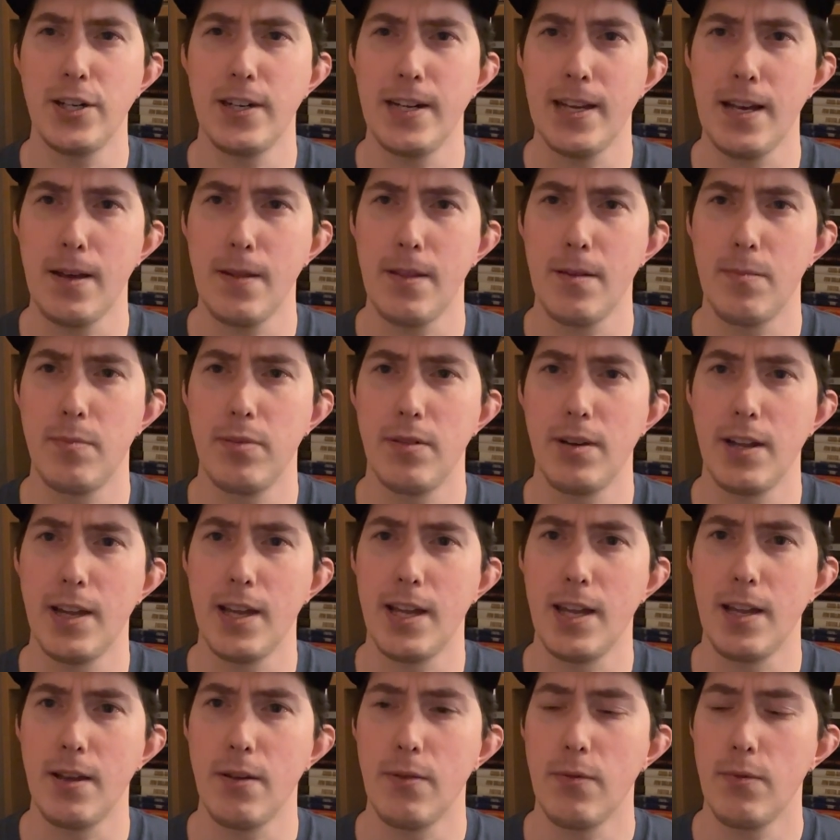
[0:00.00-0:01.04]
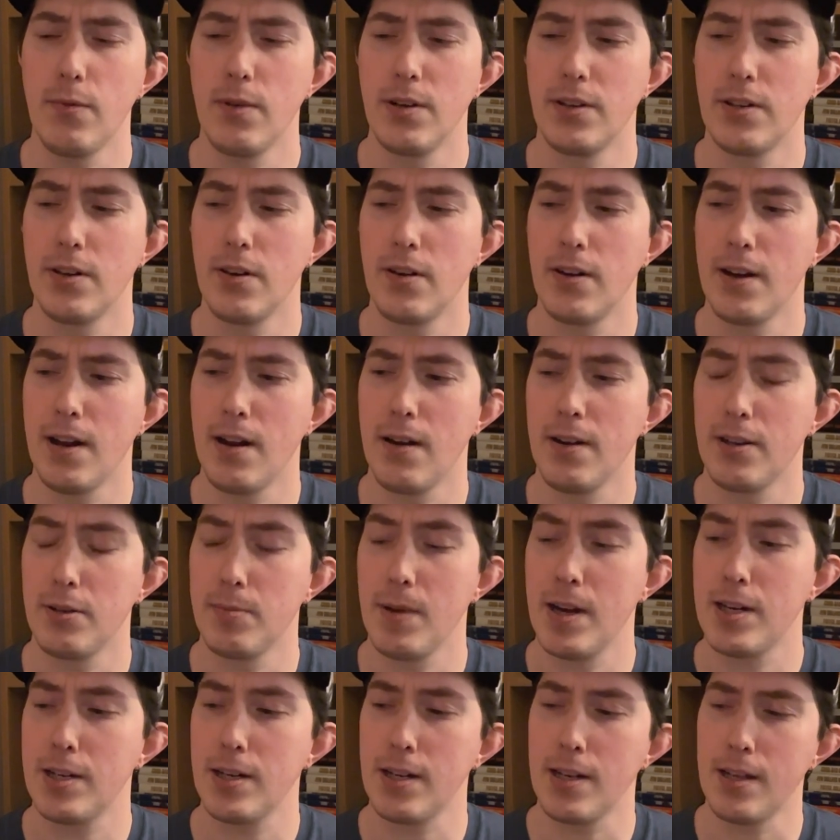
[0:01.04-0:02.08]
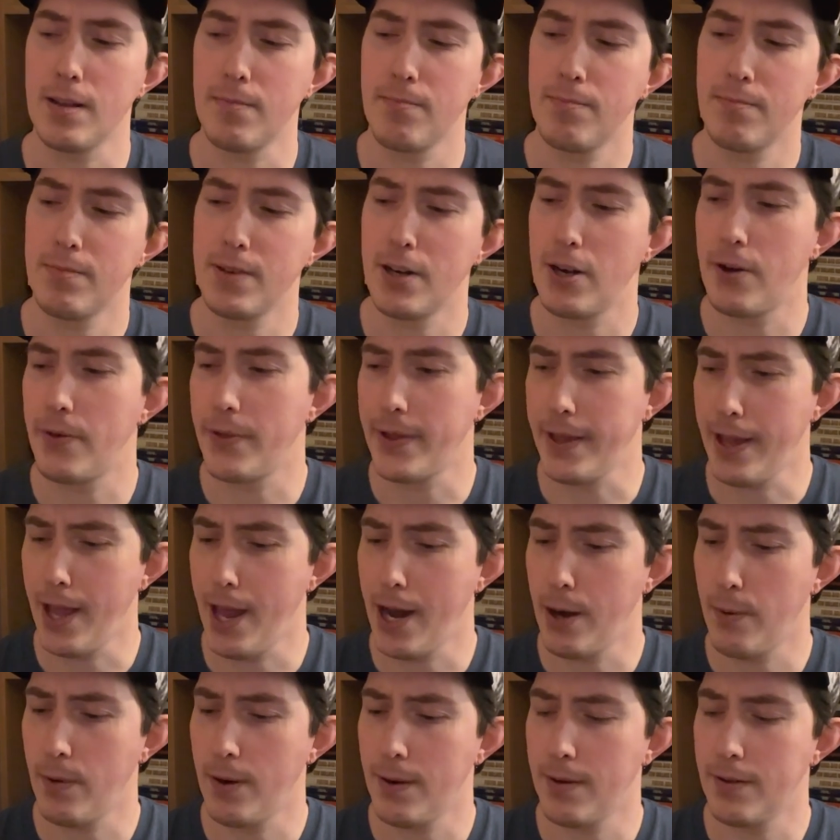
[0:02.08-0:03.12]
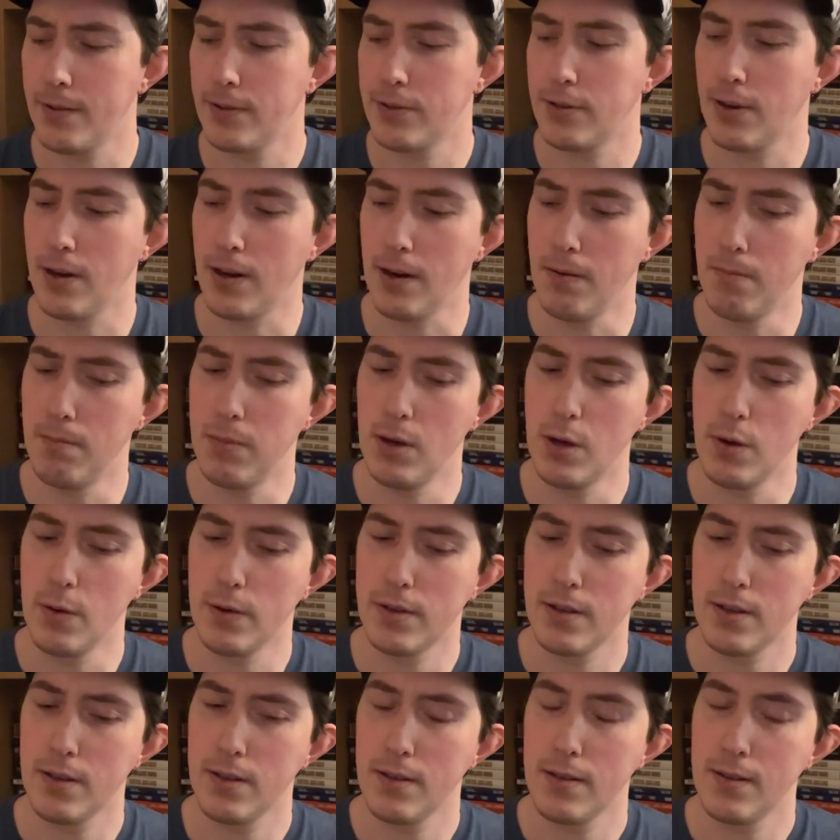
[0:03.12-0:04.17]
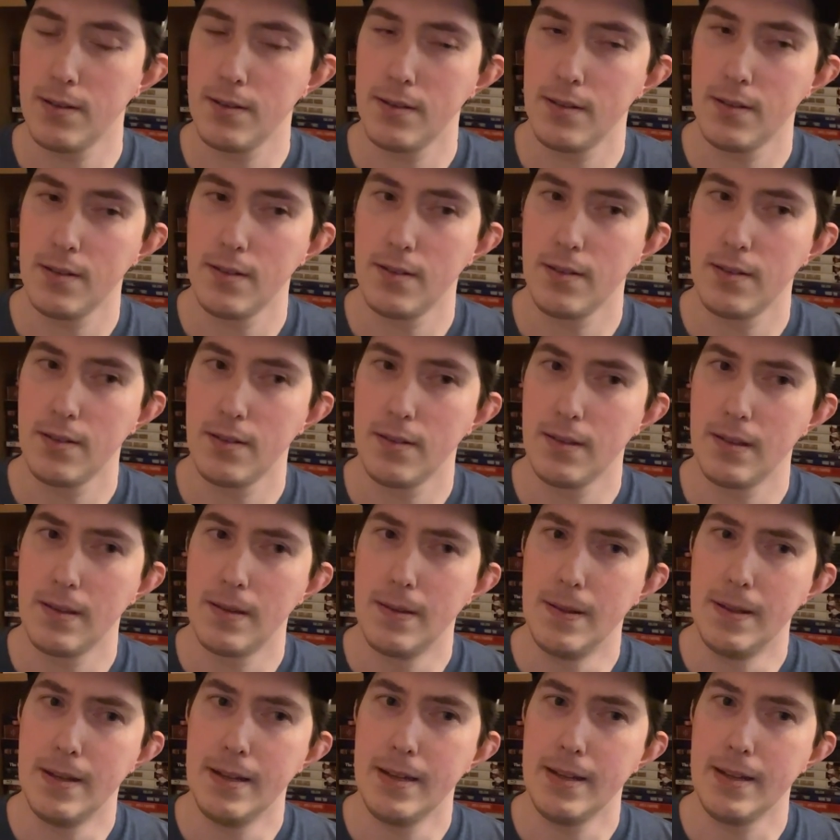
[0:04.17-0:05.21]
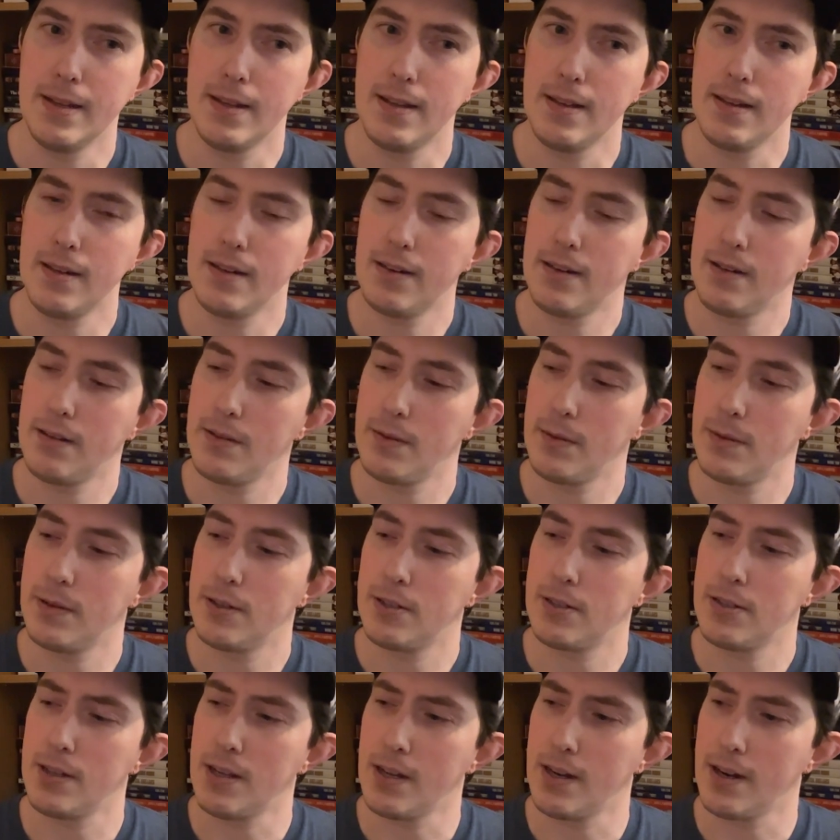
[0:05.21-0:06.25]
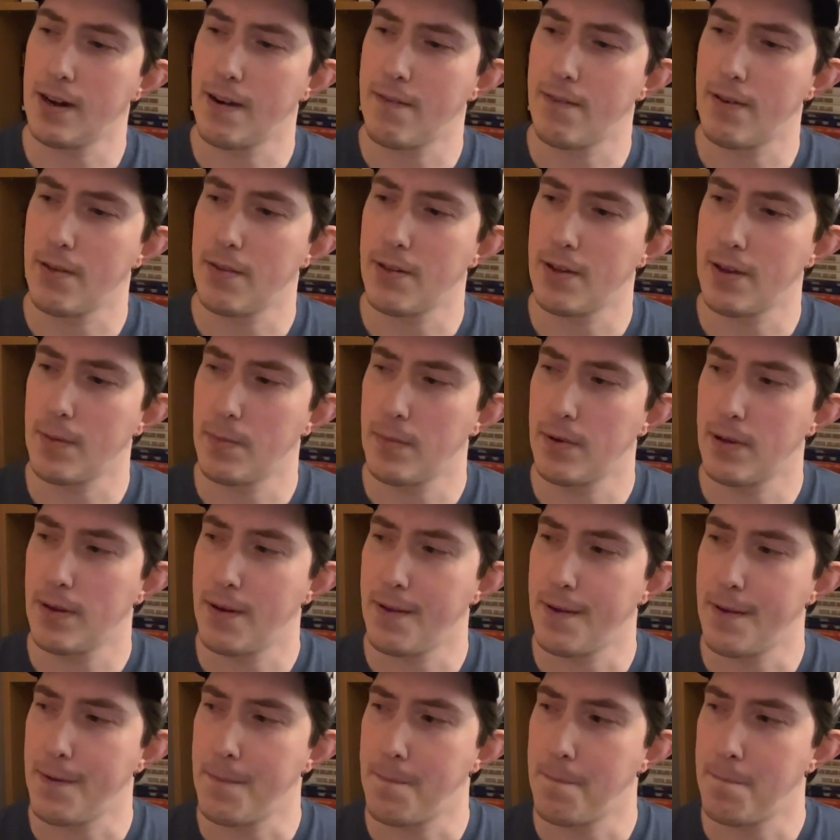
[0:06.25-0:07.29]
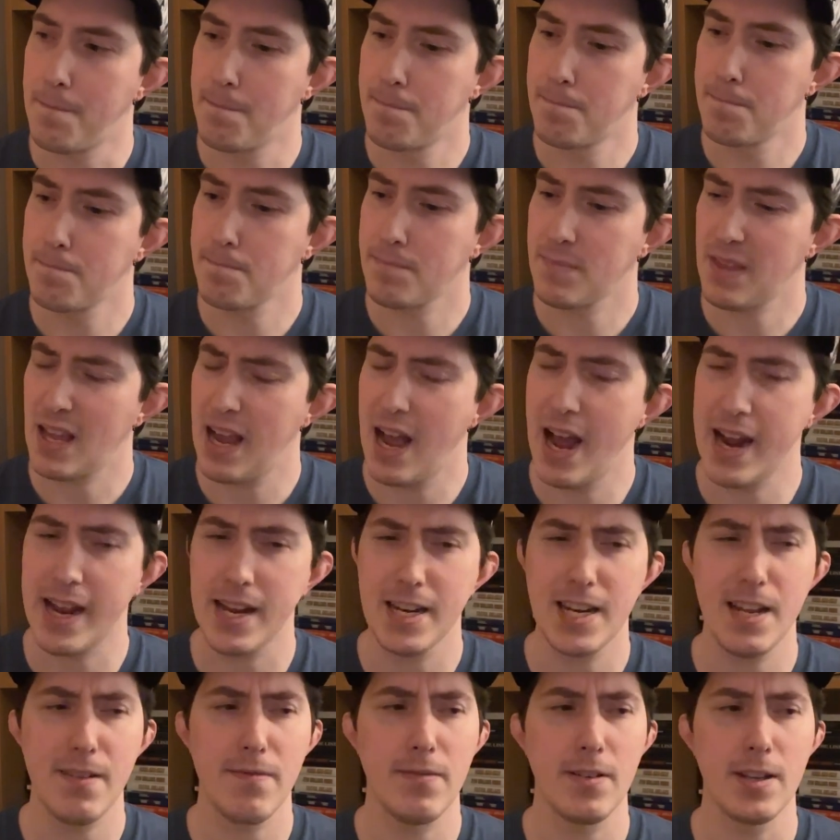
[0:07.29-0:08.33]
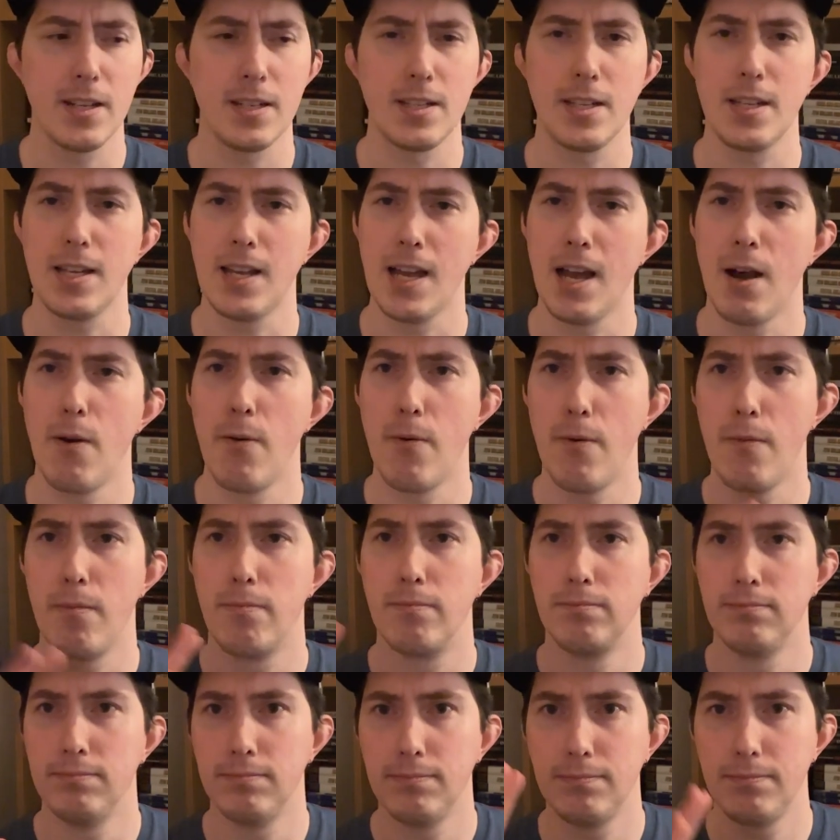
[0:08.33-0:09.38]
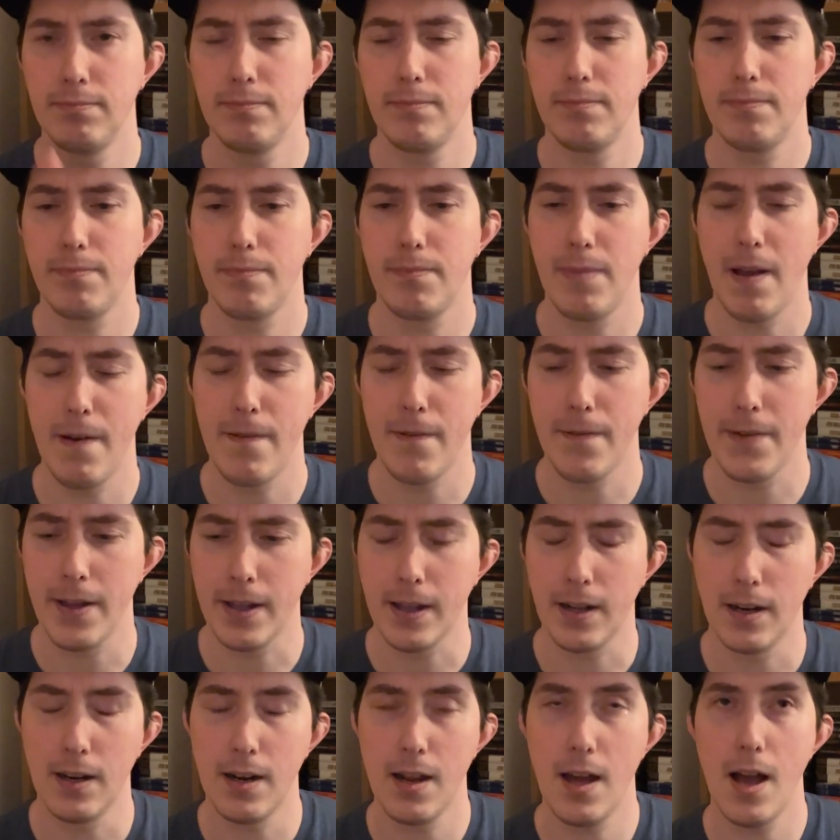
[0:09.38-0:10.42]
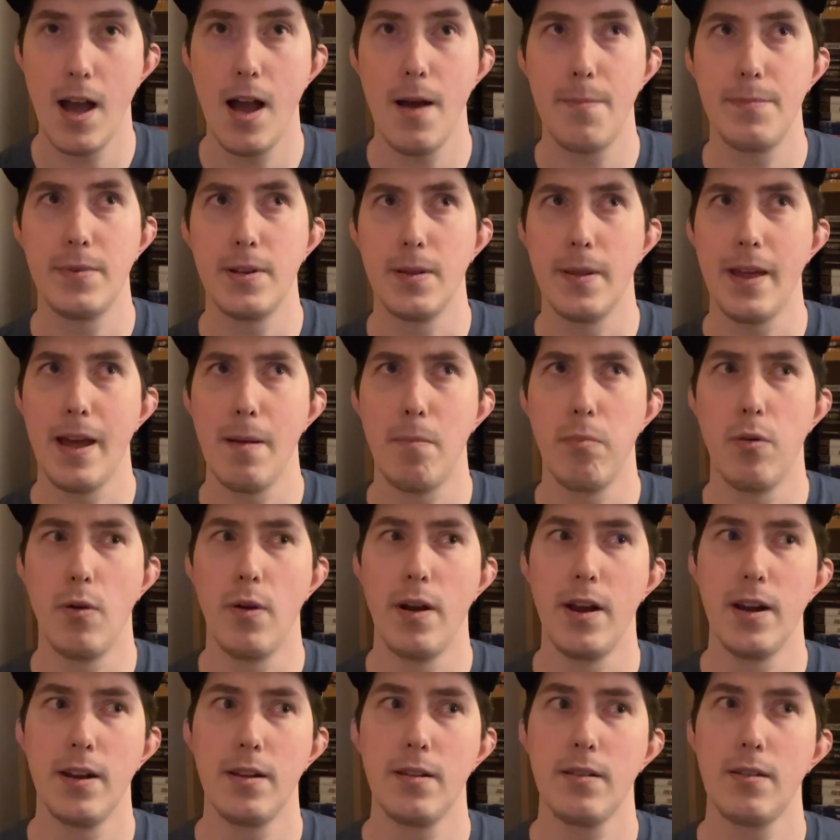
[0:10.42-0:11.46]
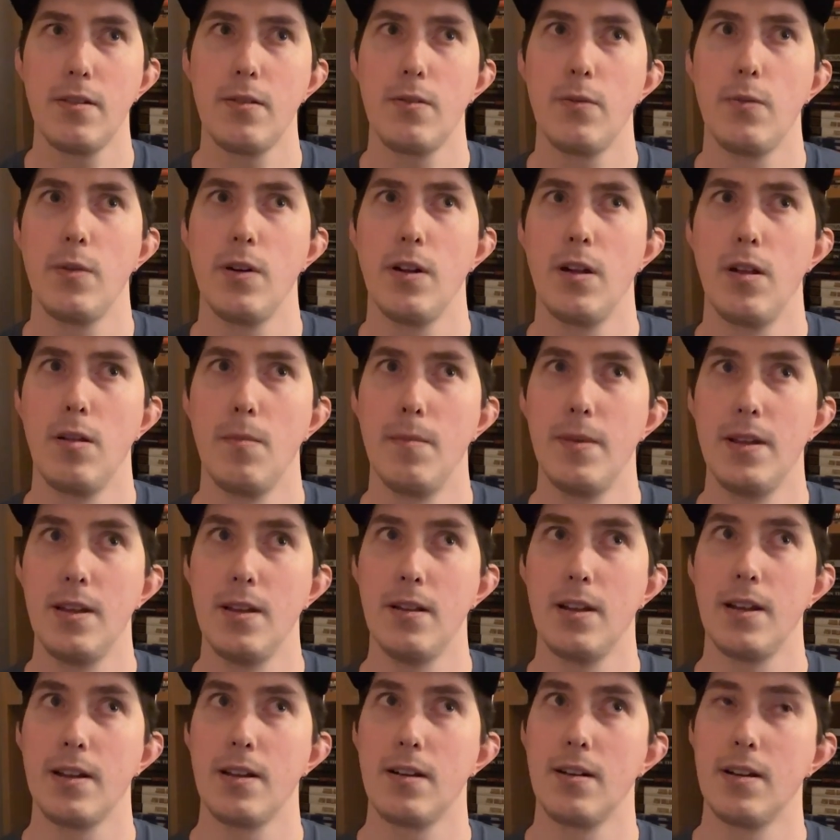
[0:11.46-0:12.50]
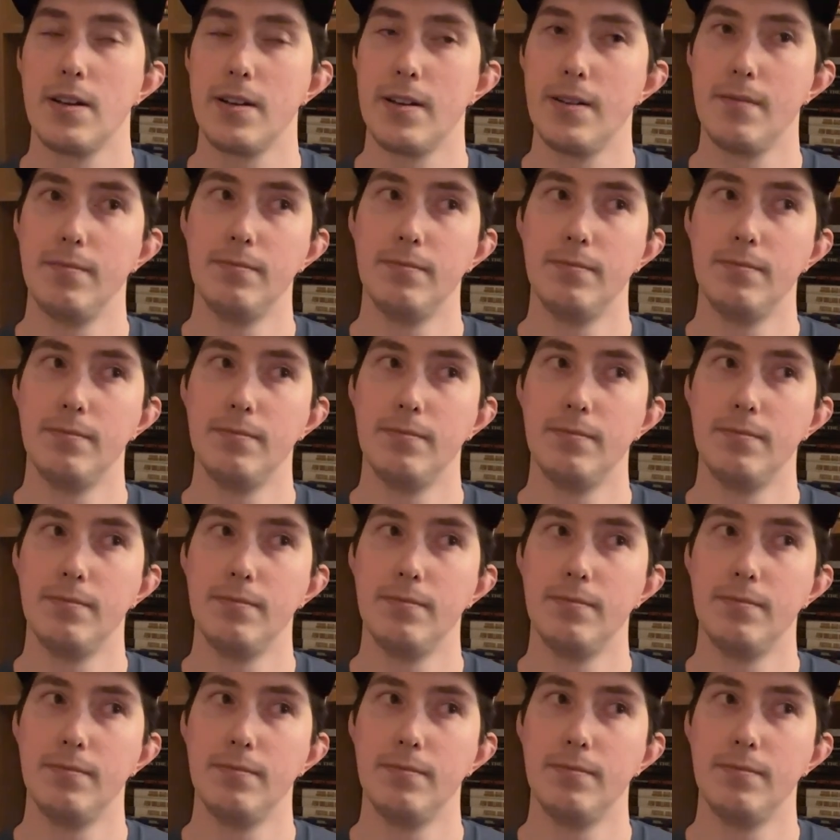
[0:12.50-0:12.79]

how the play would turn out, especially near the end when it's on a boat and the sea and everything. But I could definitely see how everything up to that point would all be like on a,